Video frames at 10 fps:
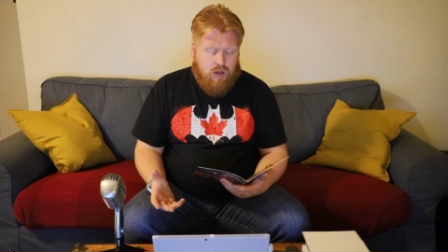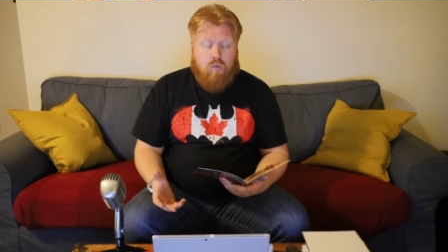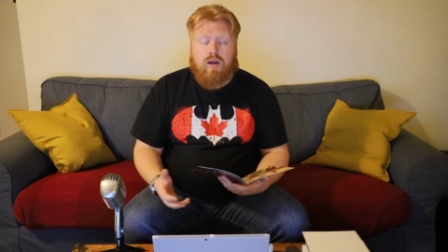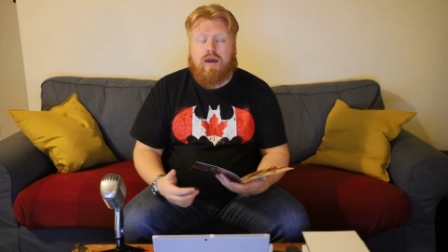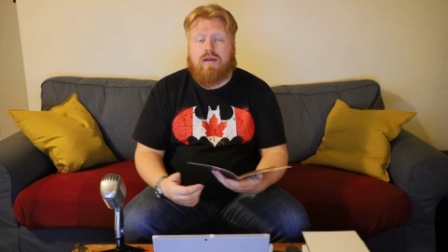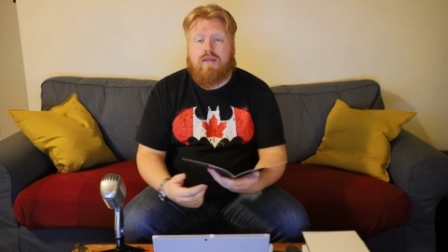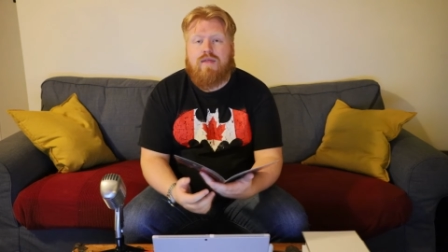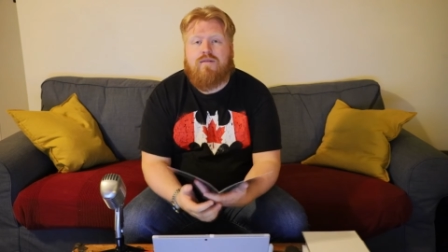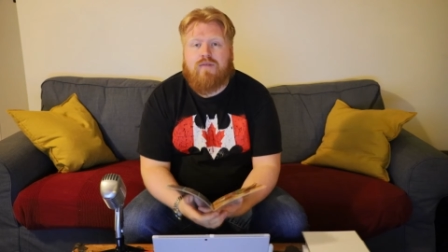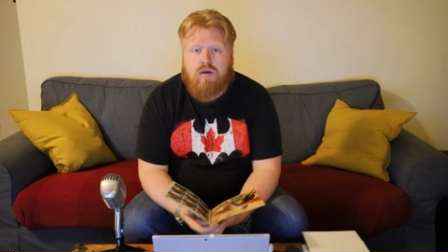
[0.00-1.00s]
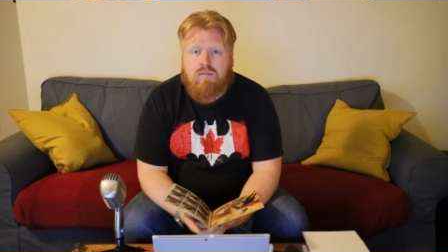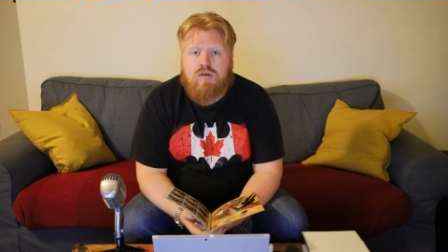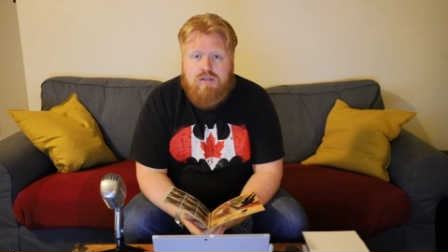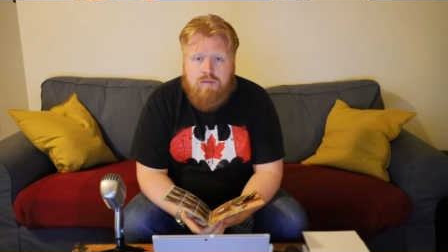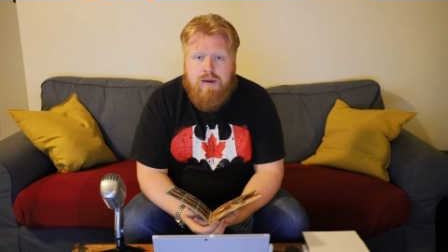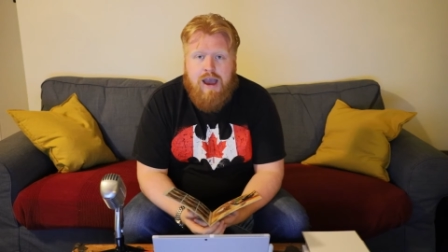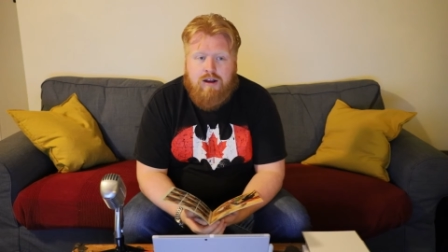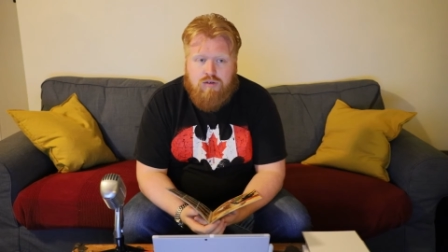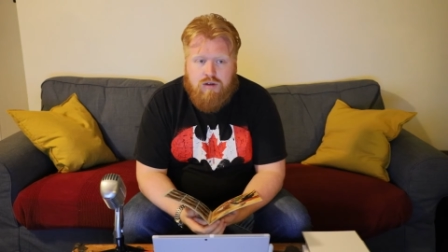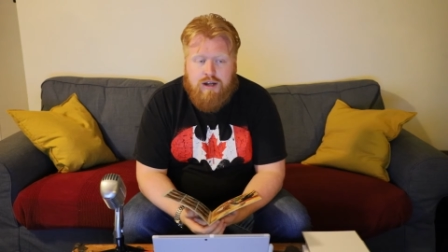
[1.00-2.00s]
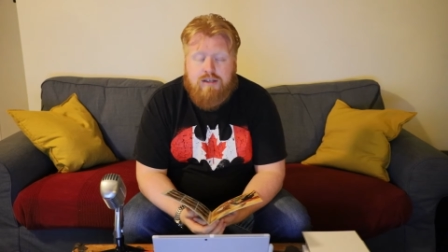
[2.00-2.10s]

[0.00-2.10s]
And what I found most impactful,